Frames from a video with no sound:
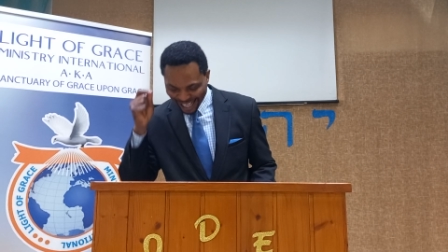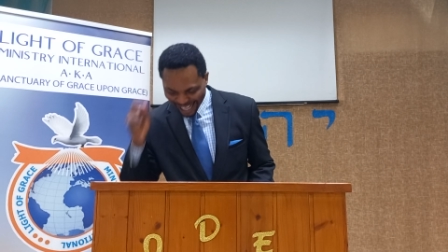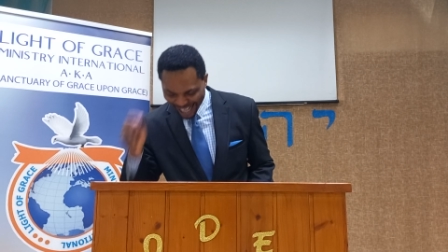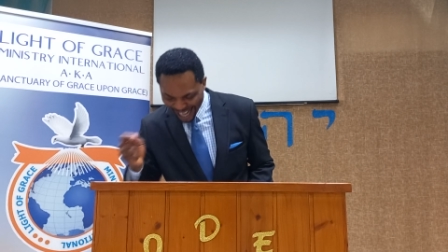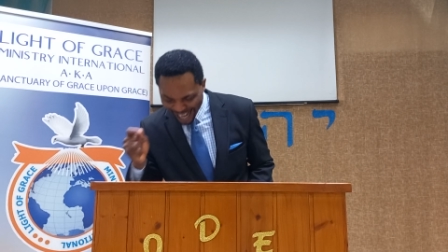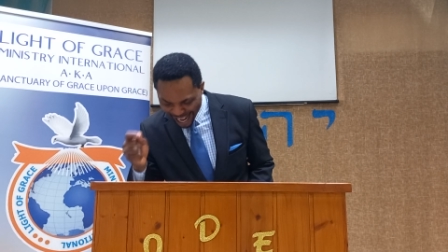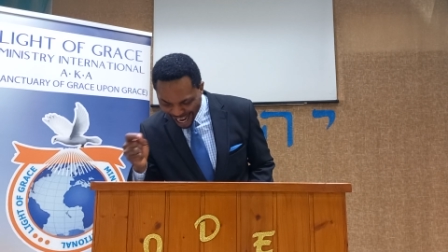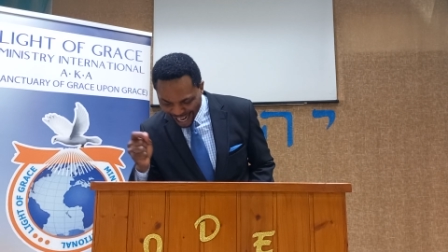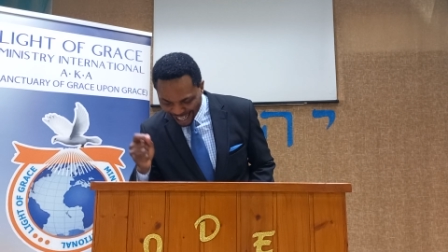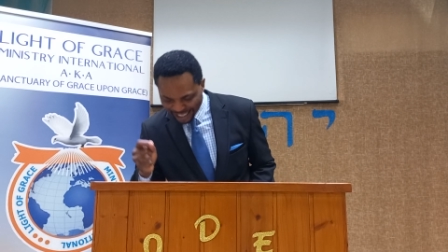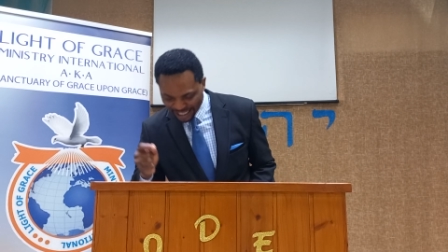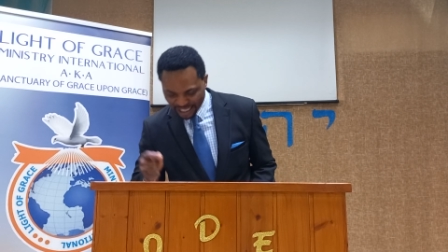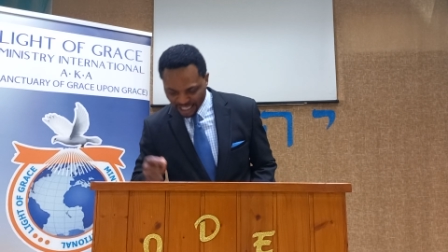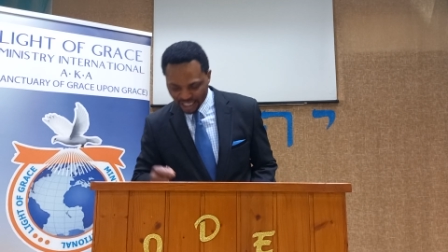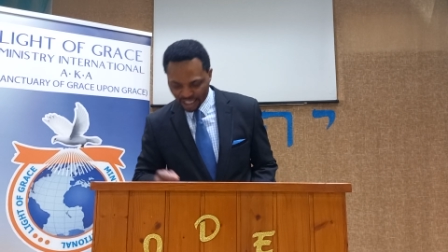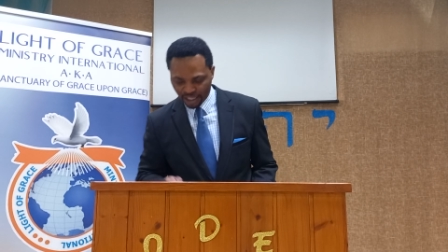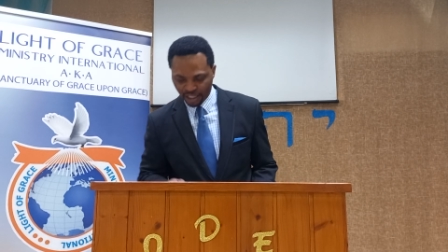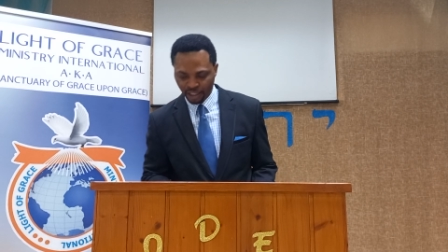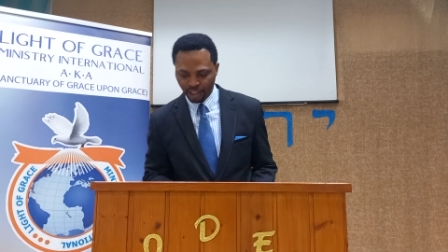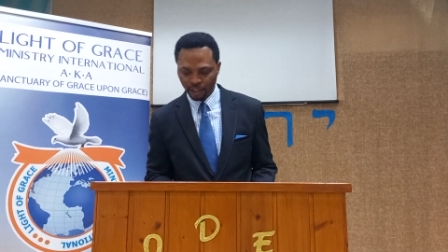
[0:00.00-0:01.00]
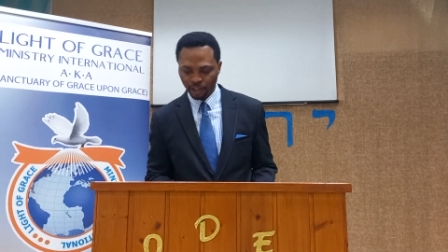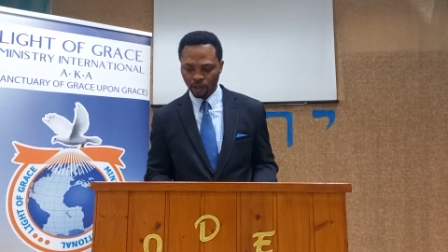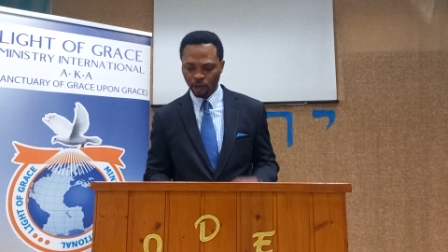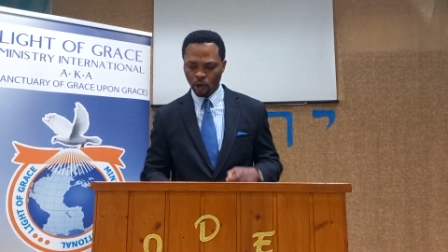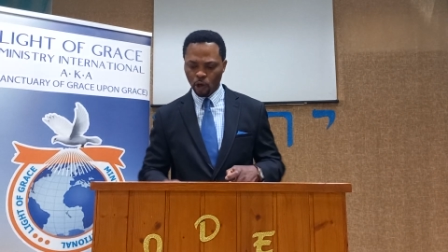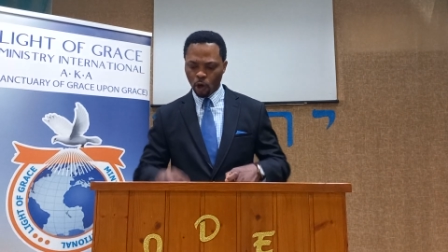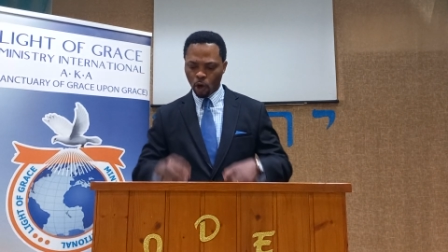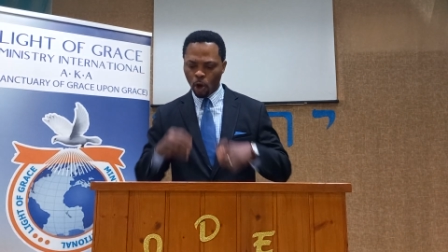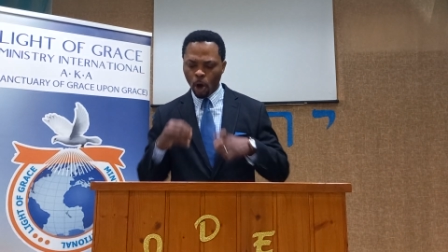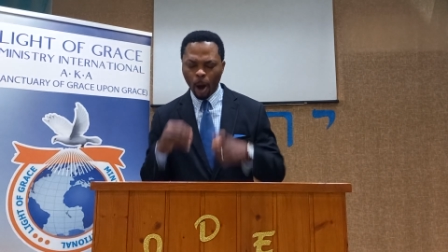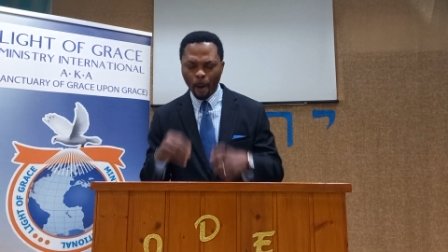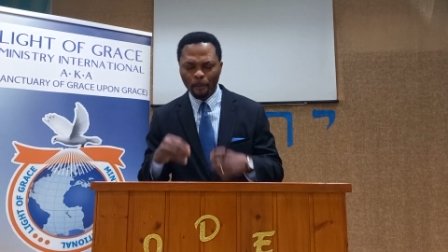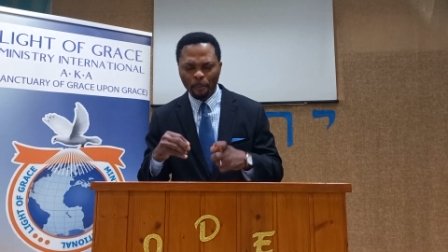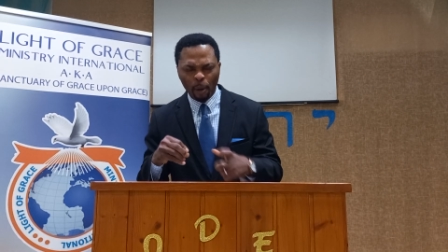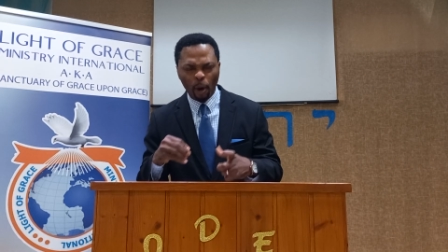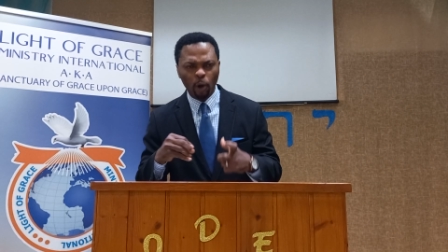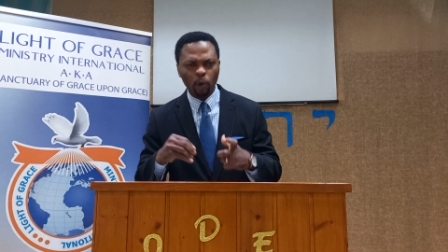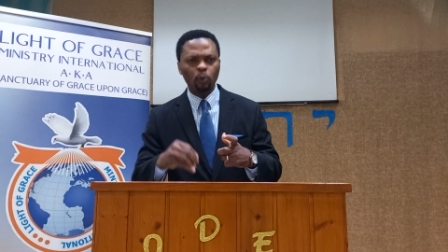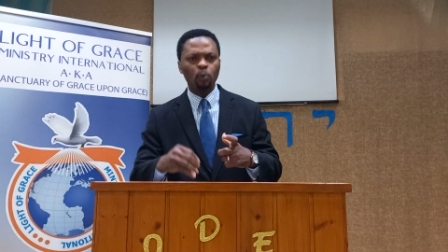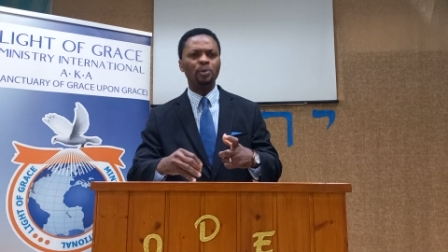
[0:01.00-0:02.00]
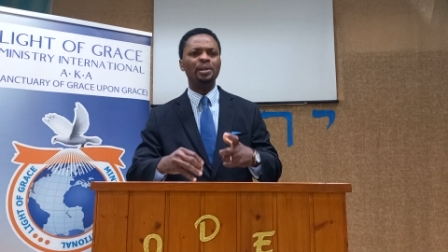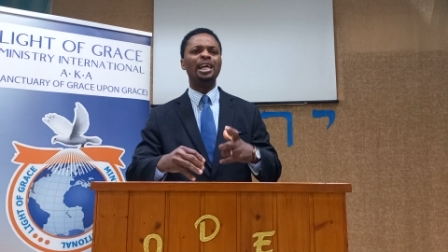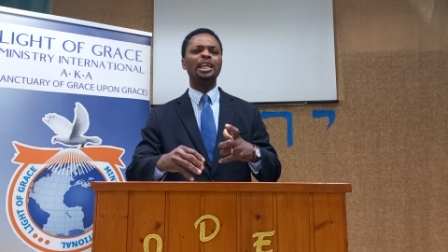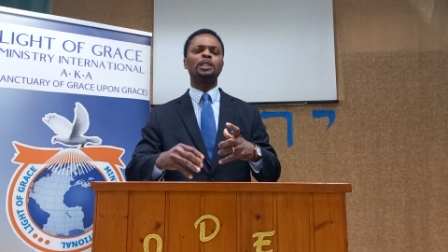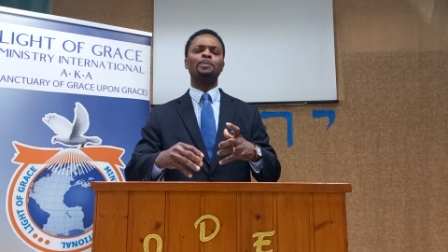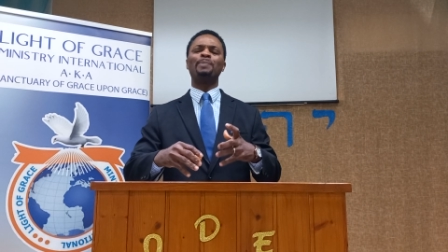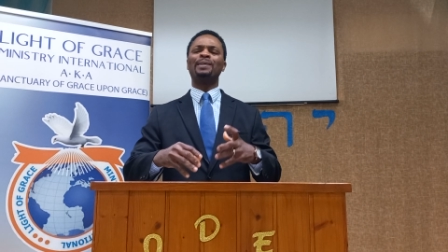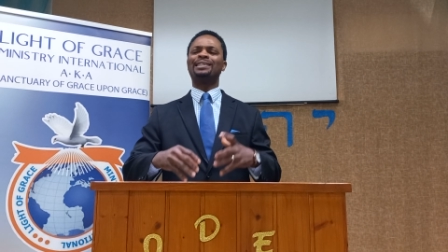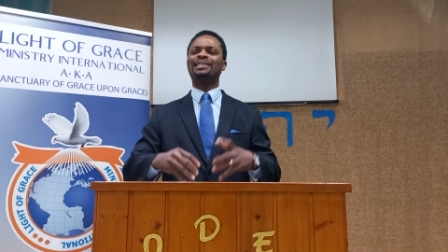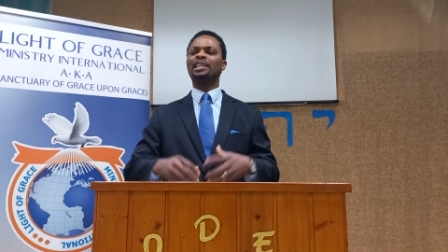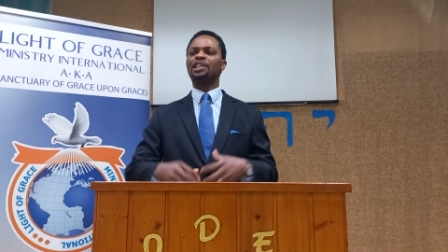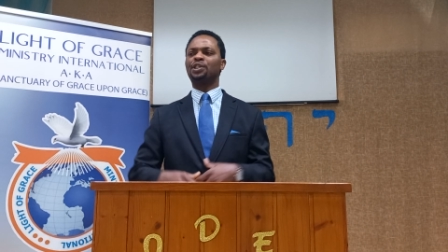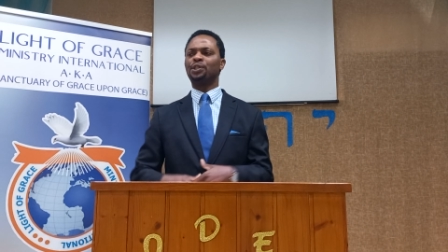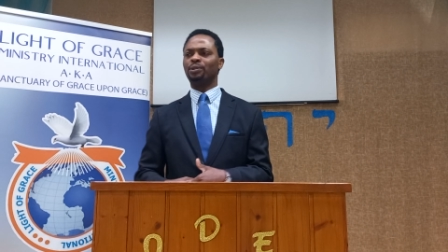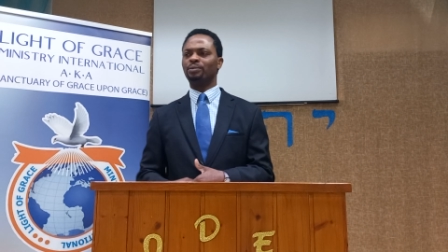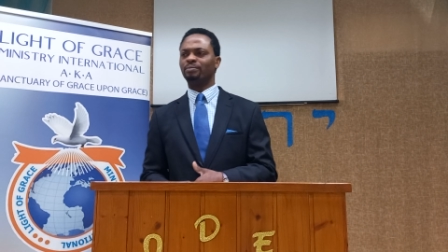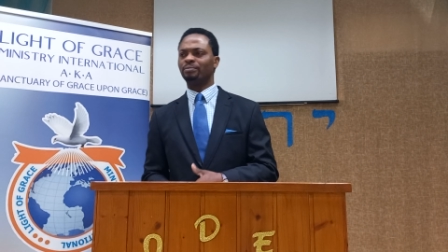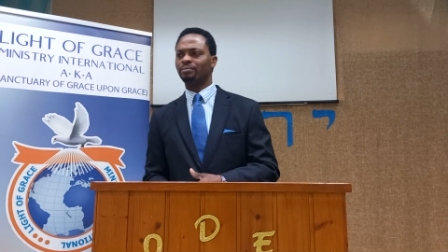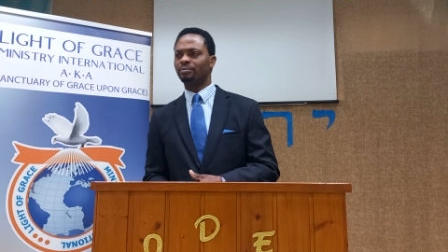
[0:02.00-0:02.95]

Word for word: act coupled with expectation.